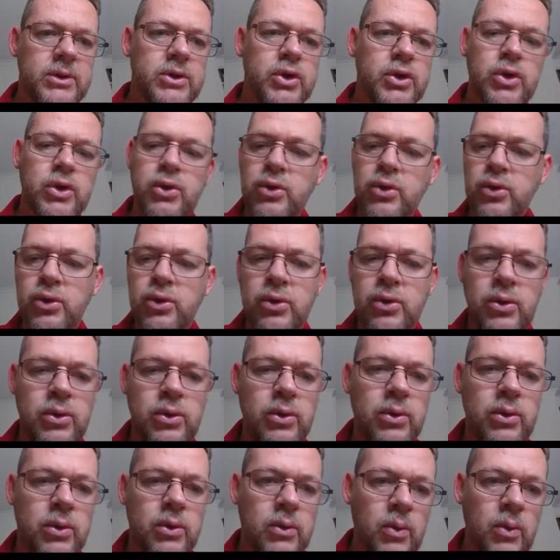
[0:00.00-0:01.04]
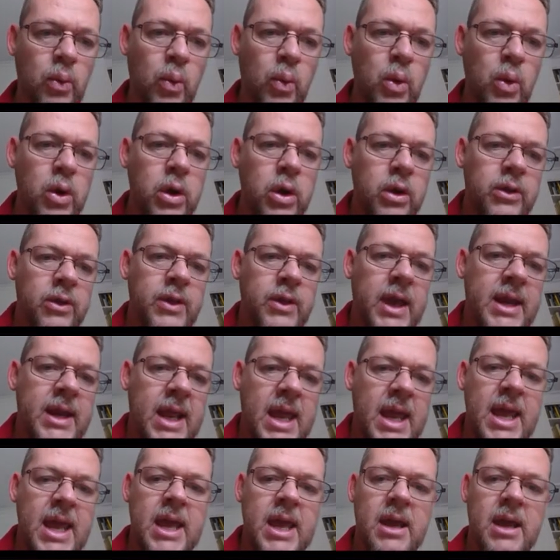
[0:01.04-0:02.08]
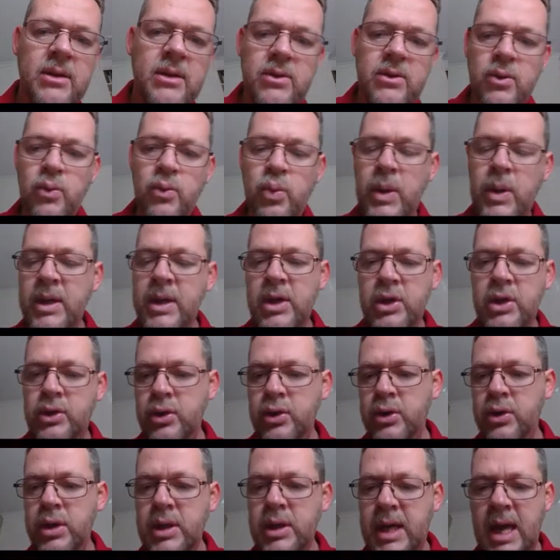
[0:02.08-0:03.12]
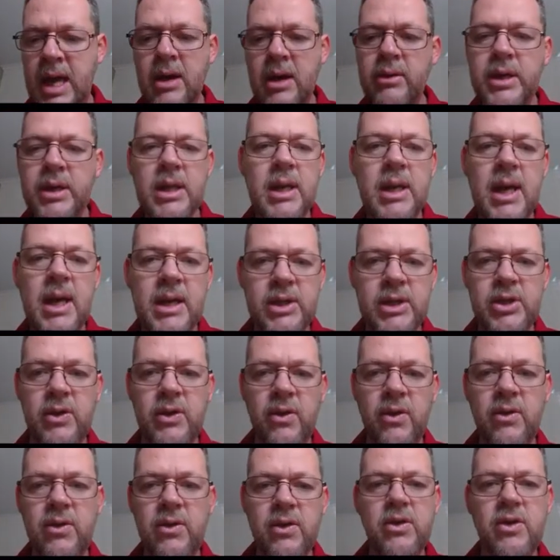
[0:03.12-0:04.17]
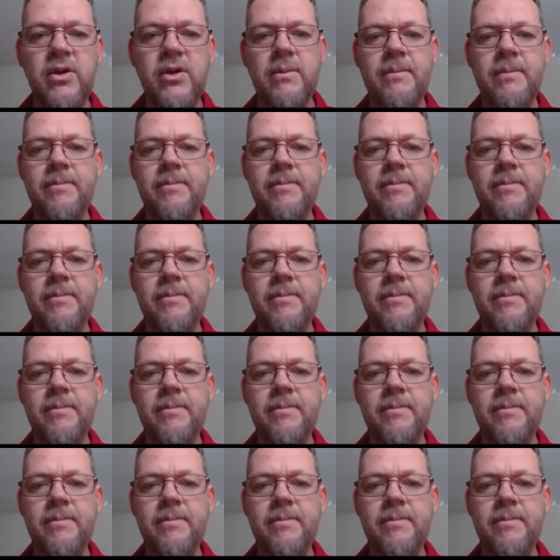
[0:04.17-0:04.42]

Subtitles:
to work that out when you do your calculations.